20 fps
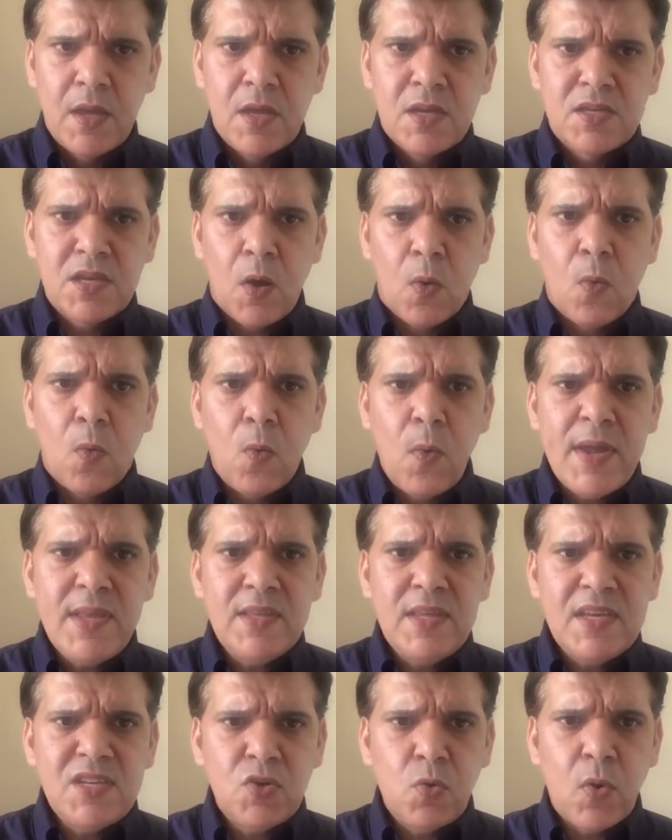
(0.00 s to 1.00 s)
So, when
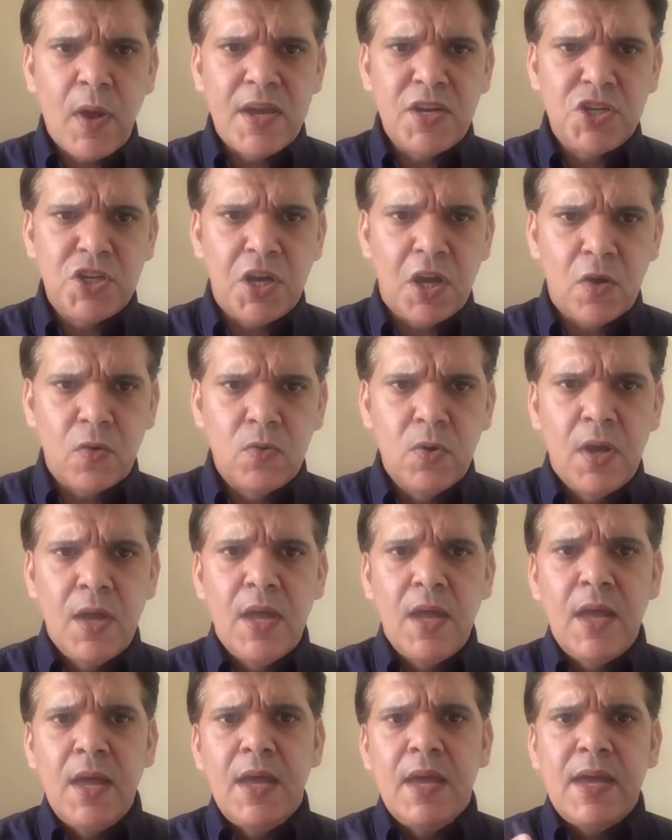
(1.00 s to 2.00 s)
this ratio
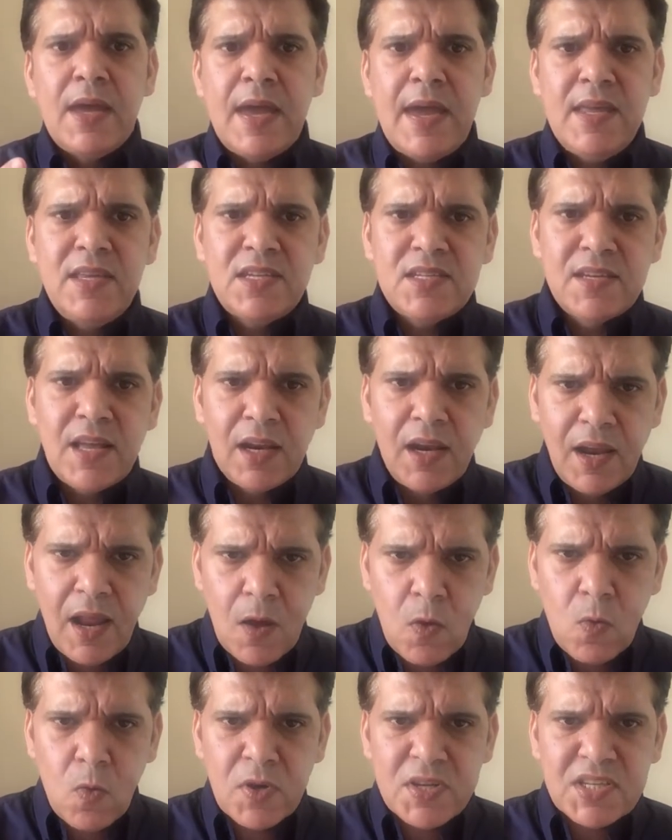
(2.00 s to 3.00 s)
hits the
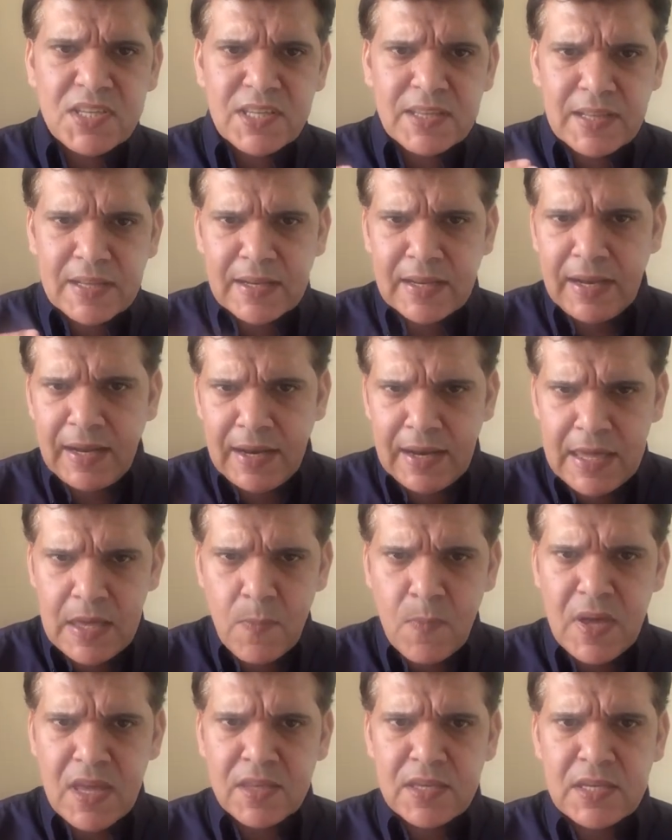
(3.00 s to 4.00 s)
lowest
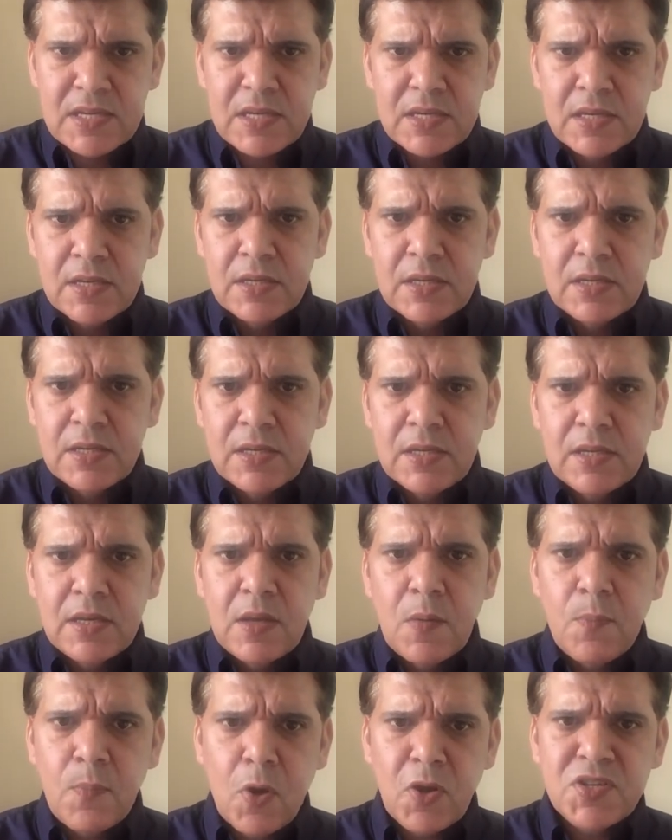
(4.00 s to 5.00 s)
limit
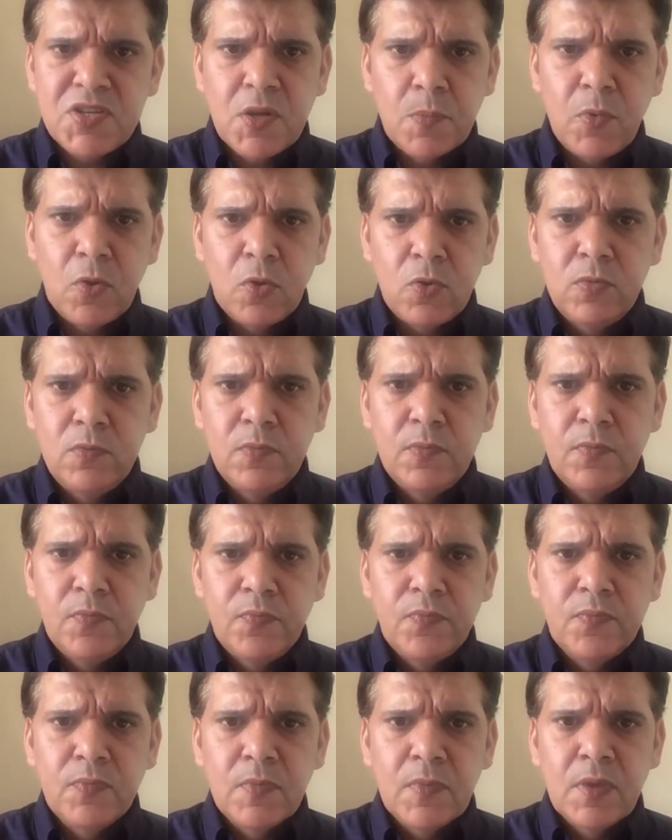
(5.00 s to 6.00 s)
possible
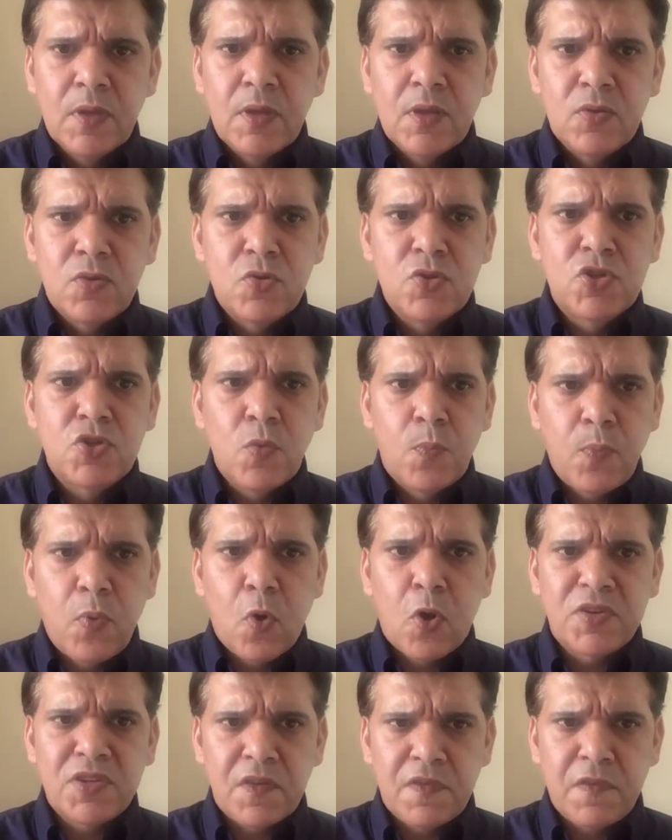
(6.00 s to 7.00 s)
to
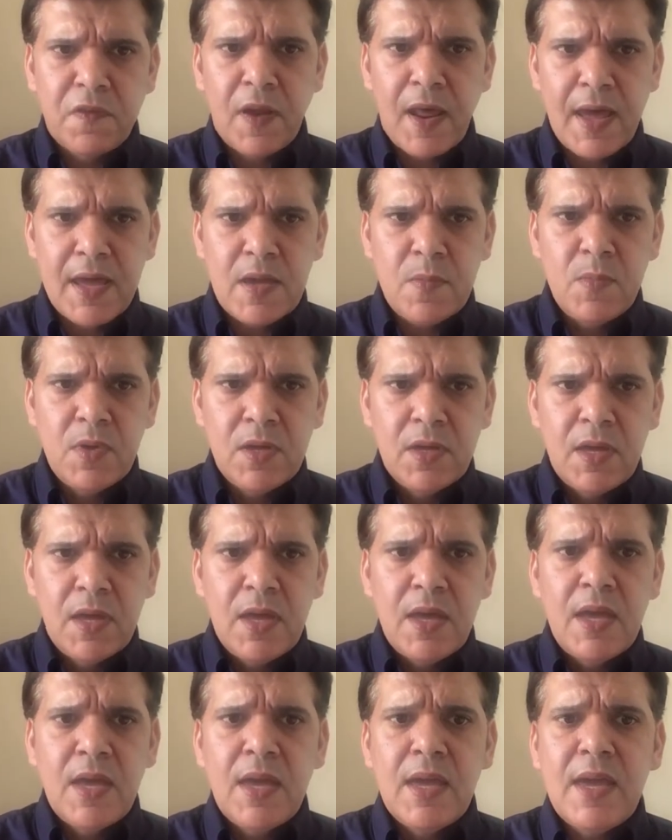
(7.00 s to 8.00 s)
support a flame,
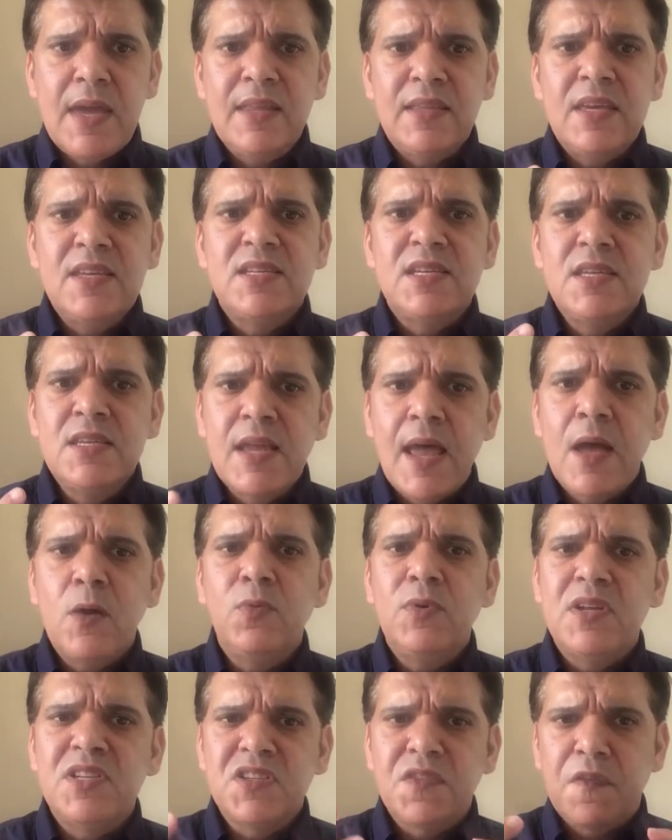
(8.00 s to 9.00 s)
it is
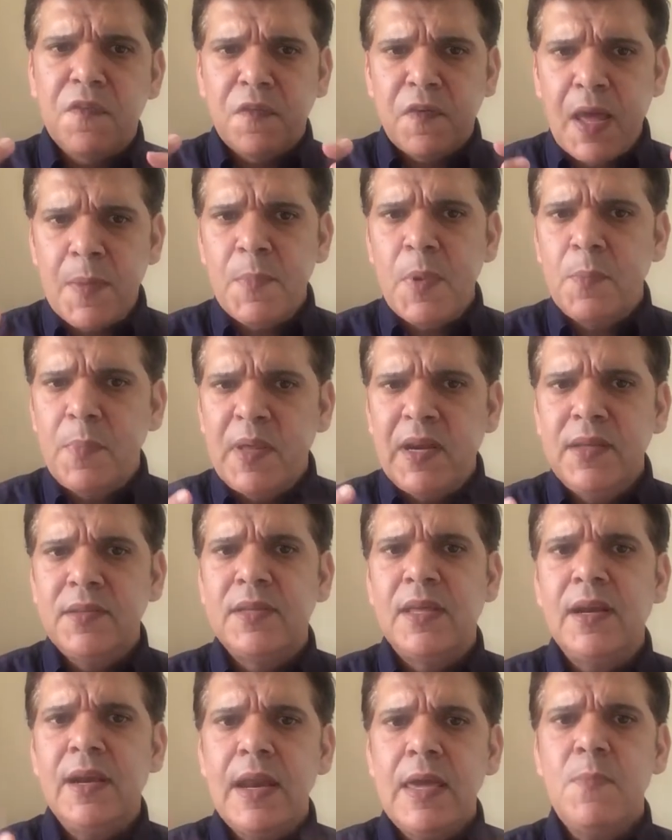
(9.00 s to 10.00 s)
known as
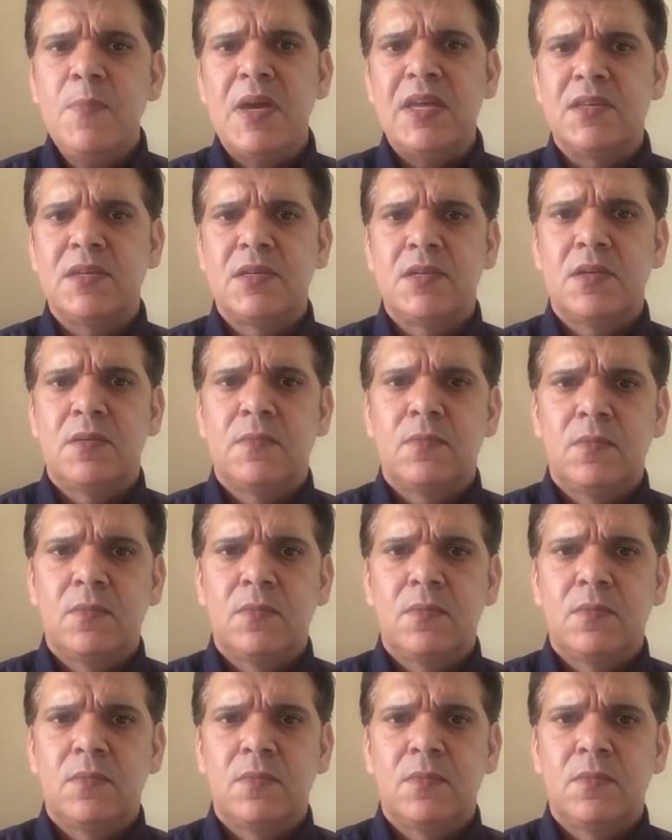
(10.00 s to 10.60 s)
flammability limit.